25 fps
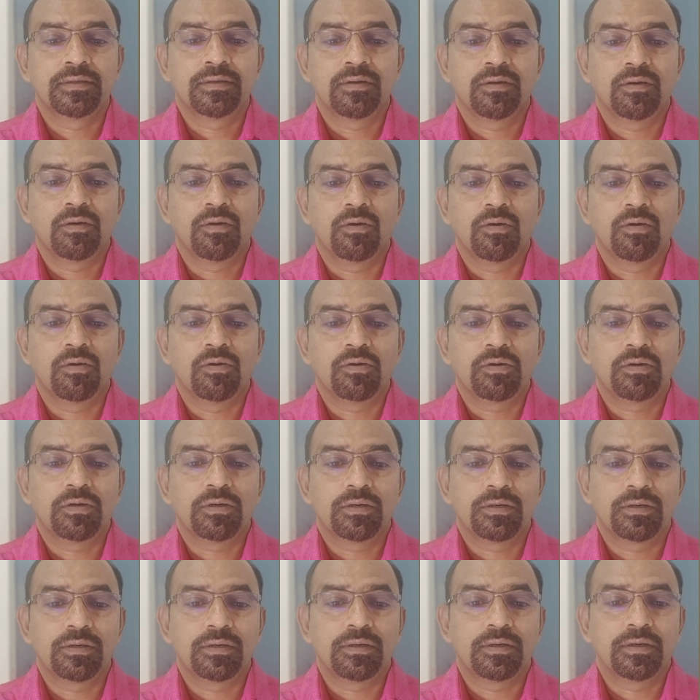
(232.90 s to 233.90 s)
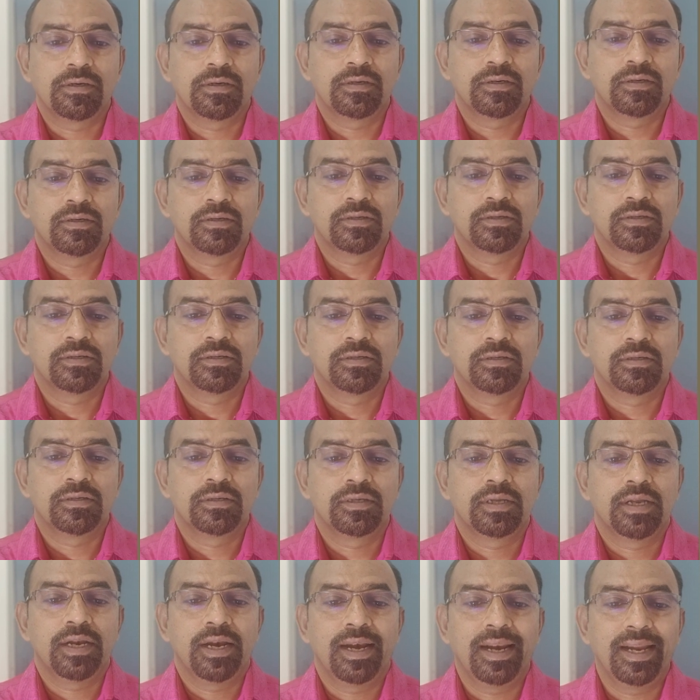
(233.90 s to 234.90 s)
or
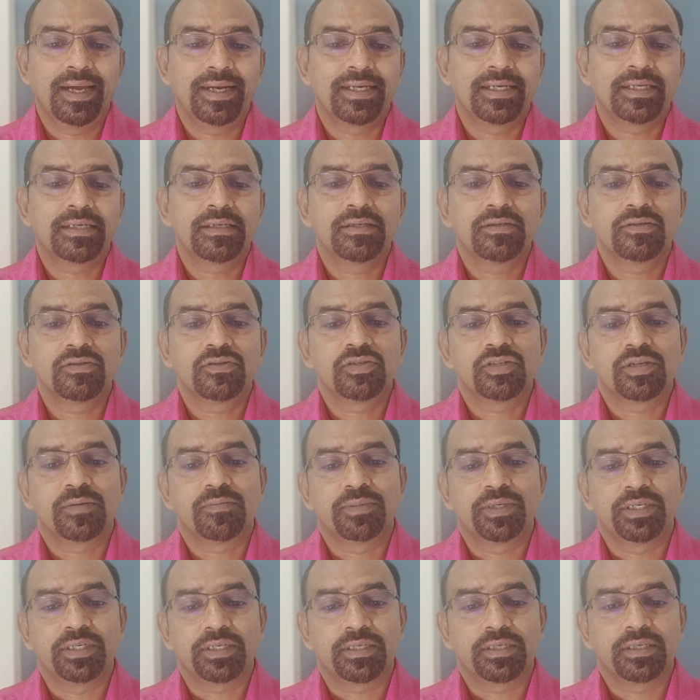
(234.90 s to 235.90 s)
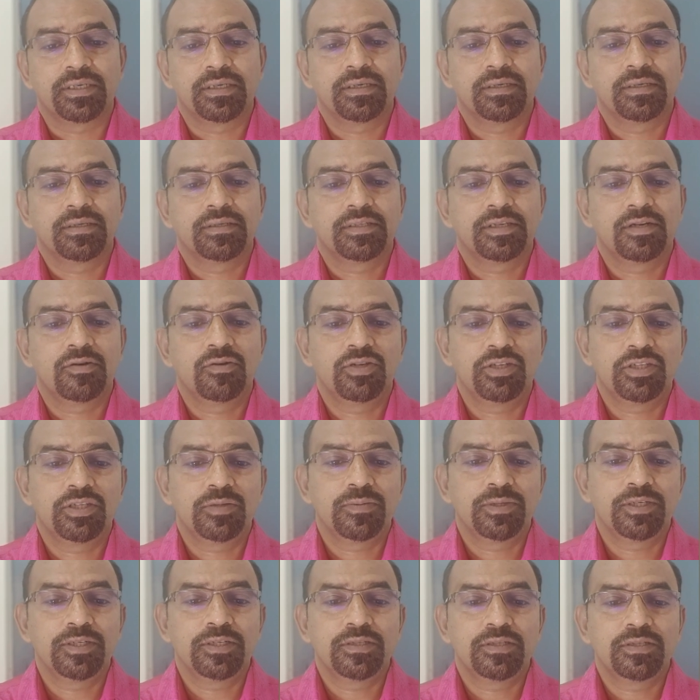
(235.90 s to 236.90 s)
letter subject.
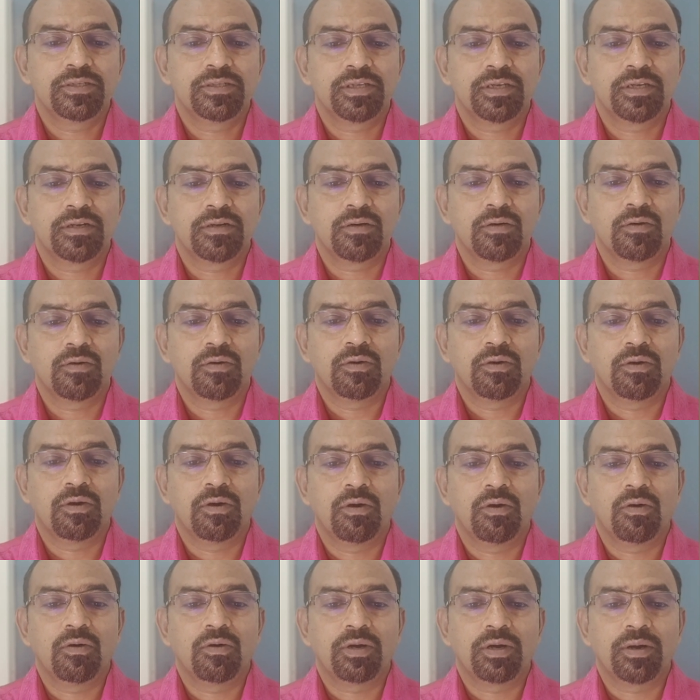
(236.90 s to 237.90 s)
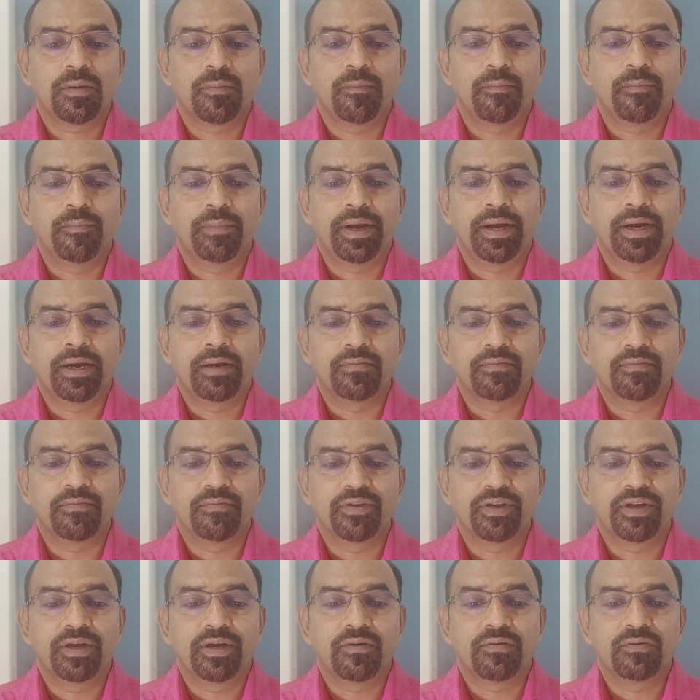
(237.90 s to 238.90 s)
Salutation means sir or madam.
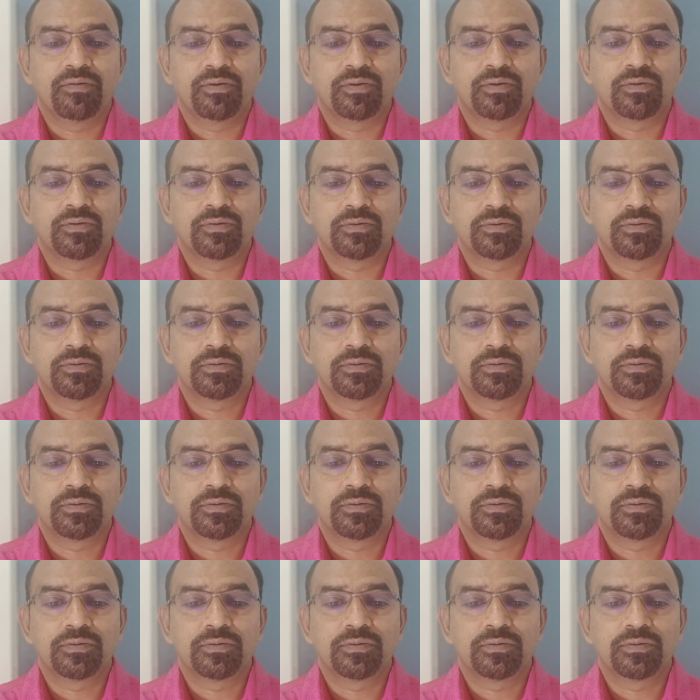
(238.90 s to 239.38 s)
We have to